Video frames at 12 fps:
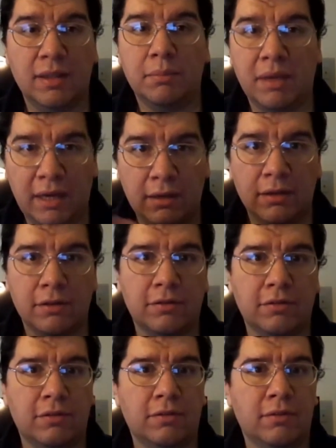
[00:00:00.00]
named
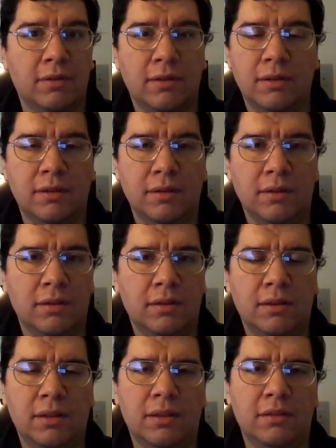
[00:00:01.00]
Alex.
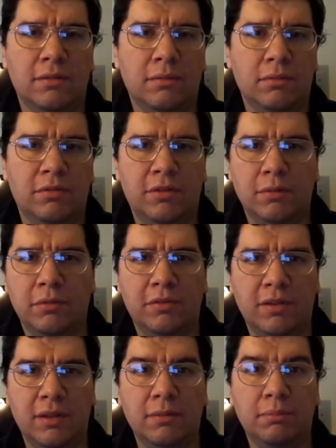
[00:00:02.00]
Yeah, well, she
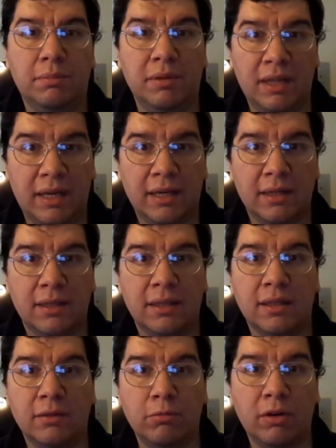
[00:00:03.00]
was a black
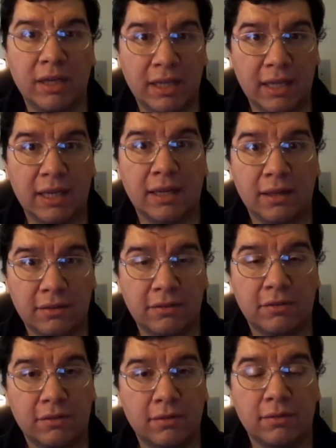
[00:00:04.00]
and white
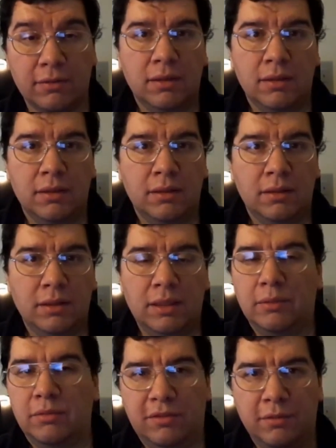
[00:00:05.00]
cat.
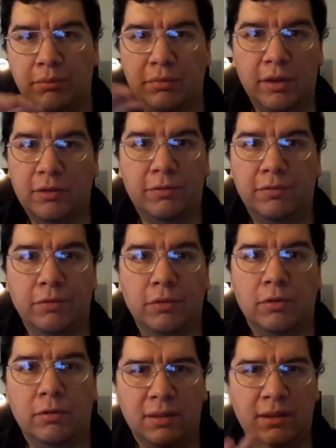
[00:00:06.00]
Yeah, with some brown
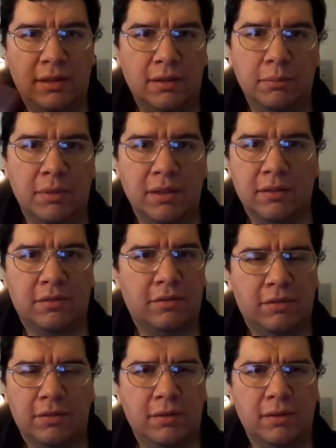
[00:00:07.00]
fur in the
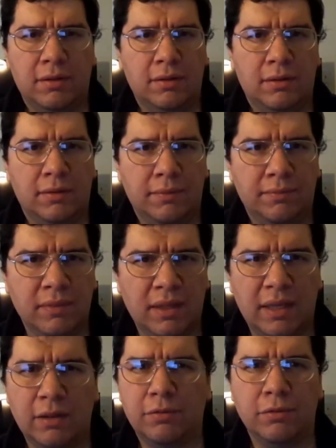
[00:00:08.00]
mix.
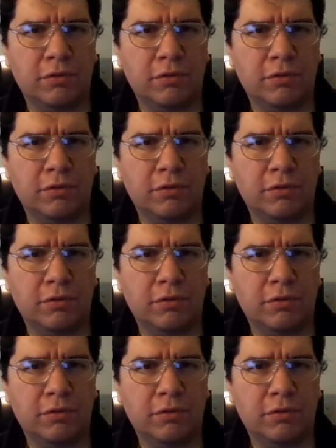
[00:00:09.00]
I had her